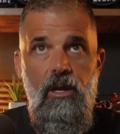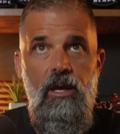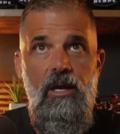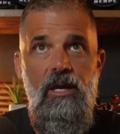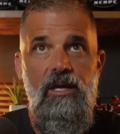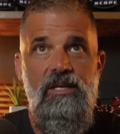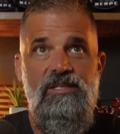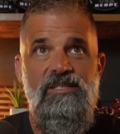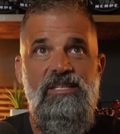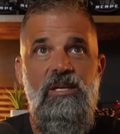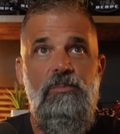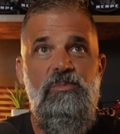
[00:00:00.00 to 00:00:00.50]

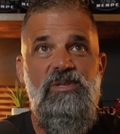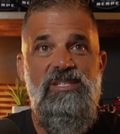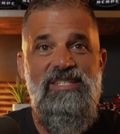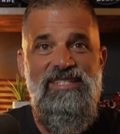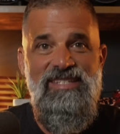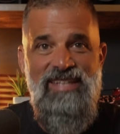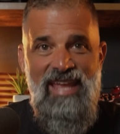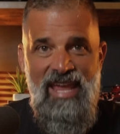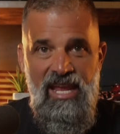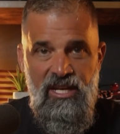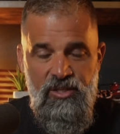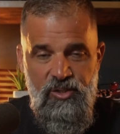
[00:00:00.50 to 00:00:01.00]
a
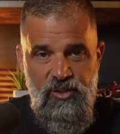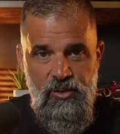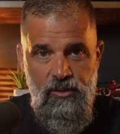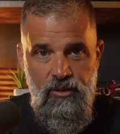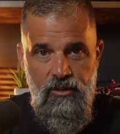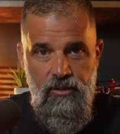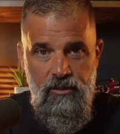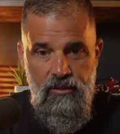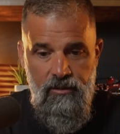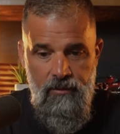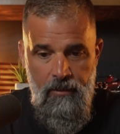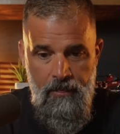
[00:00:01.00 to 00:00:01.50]

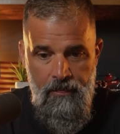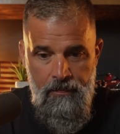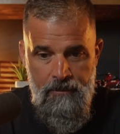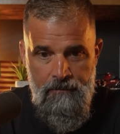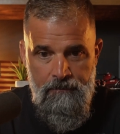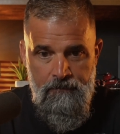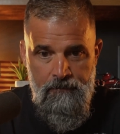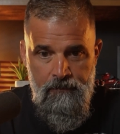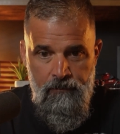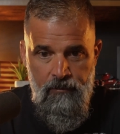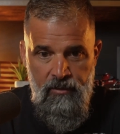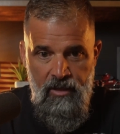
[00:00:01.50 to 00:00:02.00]
substantial
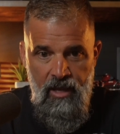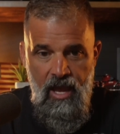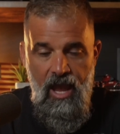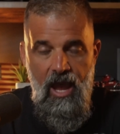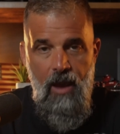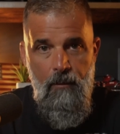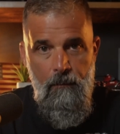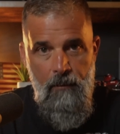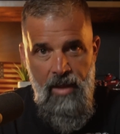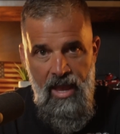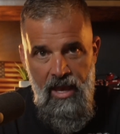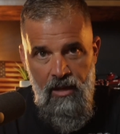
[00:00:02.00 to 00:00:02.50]

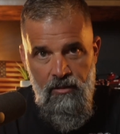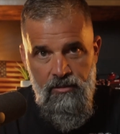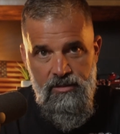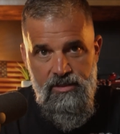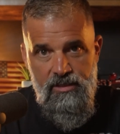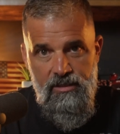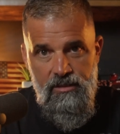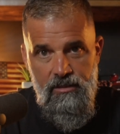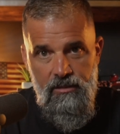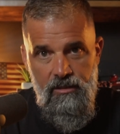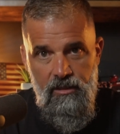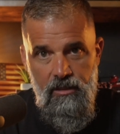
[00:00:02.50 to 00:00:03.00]

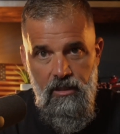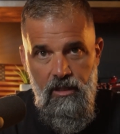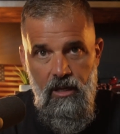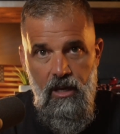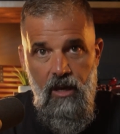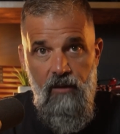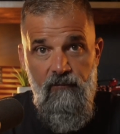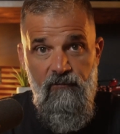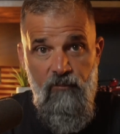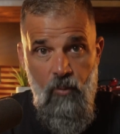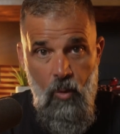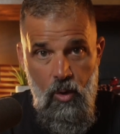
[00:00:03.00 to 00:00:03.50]
amount
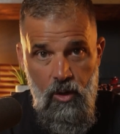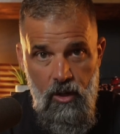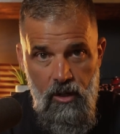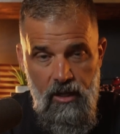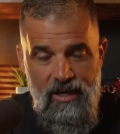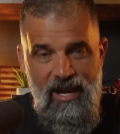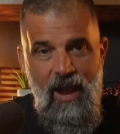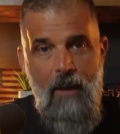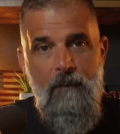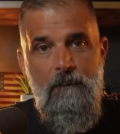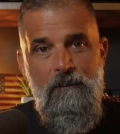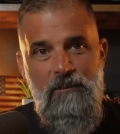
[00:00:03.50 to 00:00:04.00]
of
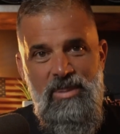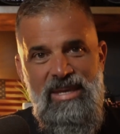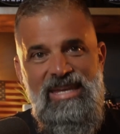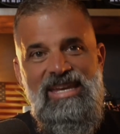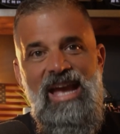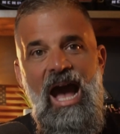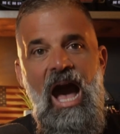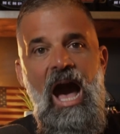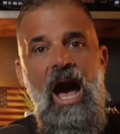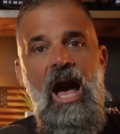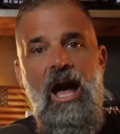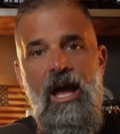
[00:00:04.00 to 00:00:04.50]
work
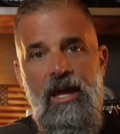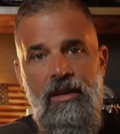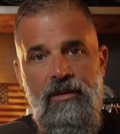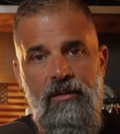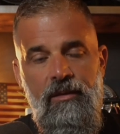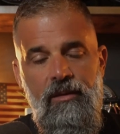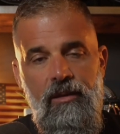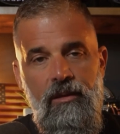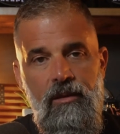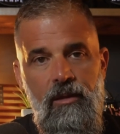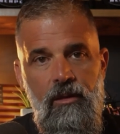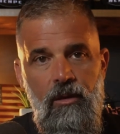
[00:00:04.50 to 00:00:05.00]

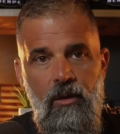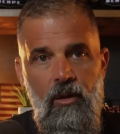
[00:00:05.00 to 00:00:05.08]
beyond